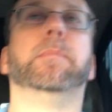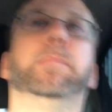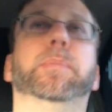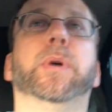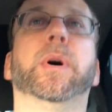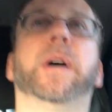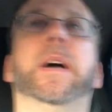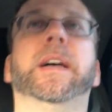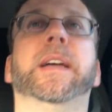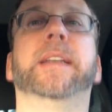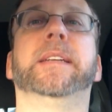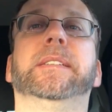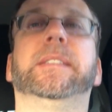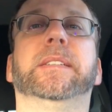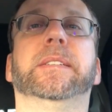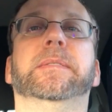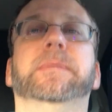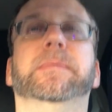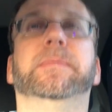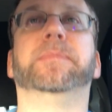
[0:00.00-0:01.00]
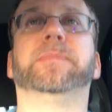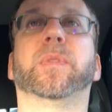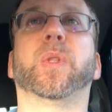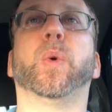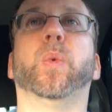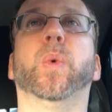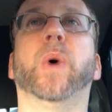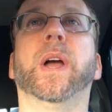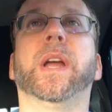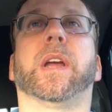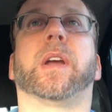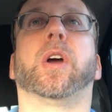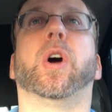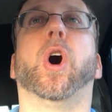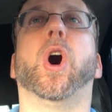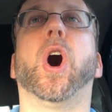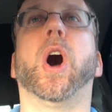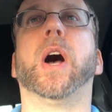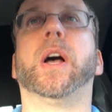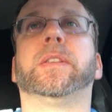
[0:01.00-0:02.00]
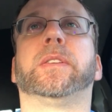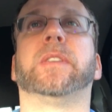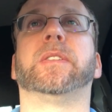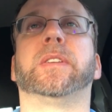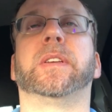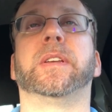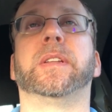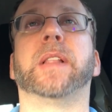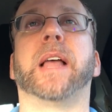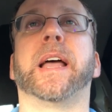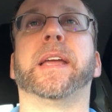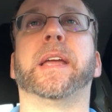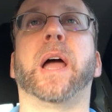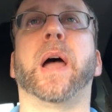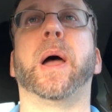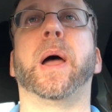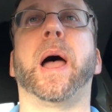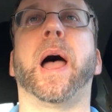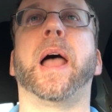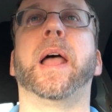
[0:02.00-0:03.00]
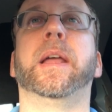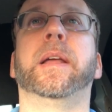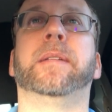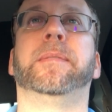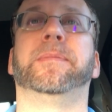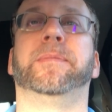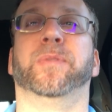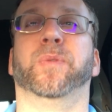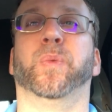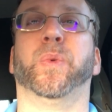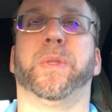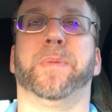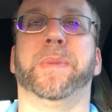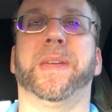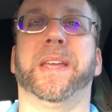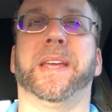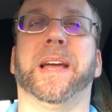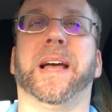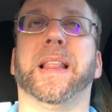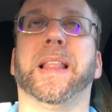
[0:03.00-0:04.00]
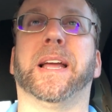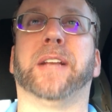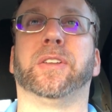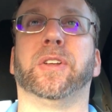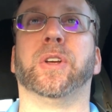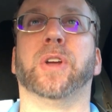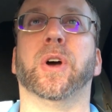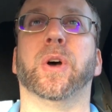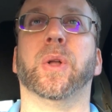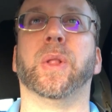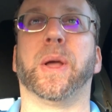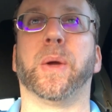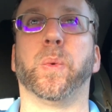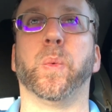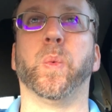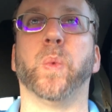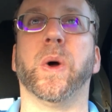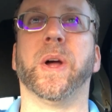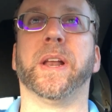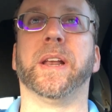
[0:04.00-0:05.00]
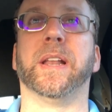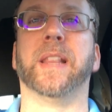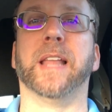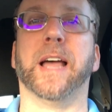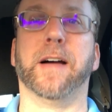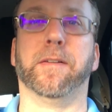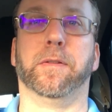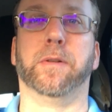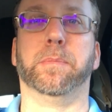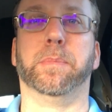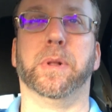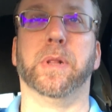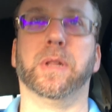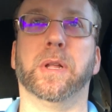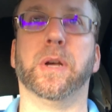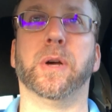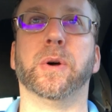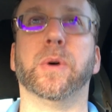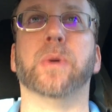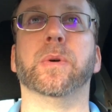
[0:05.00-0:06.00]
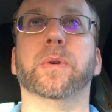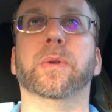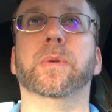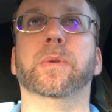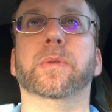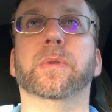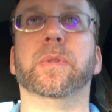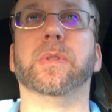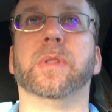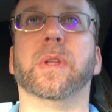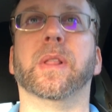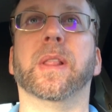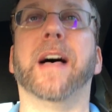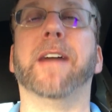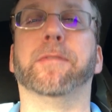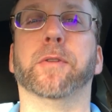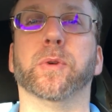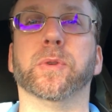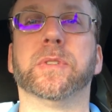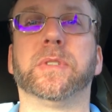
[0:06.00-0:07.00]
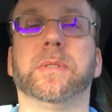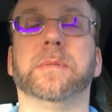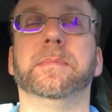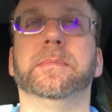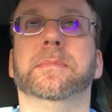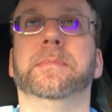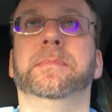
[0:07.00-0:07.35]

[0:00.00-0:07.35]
But what causes it? Like, I like to go like one level below the levels.